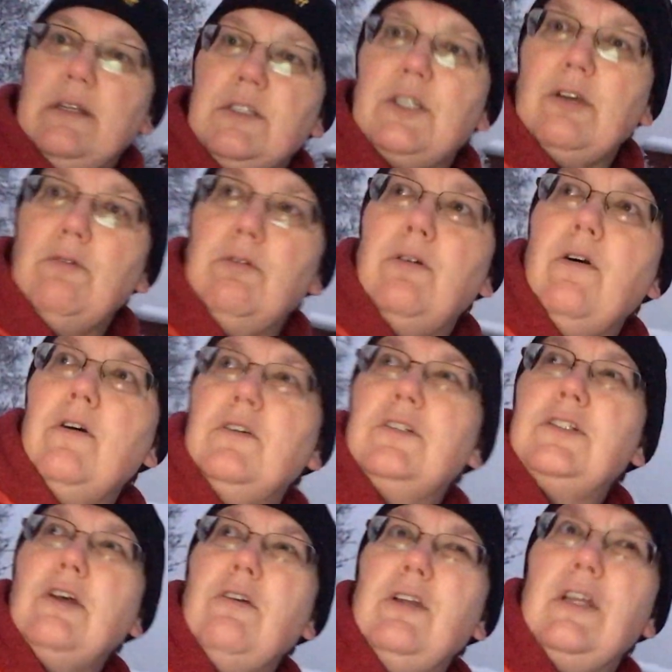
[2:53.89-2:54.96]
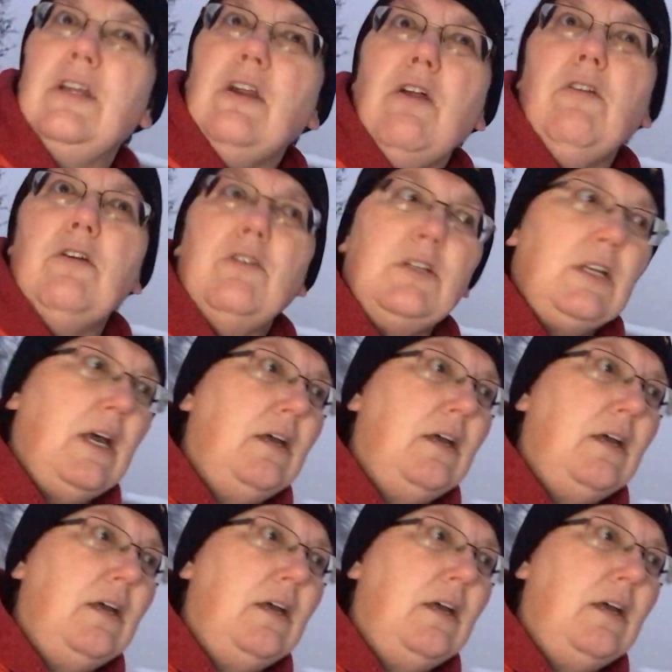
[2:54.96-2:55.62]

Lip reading: so you don't know,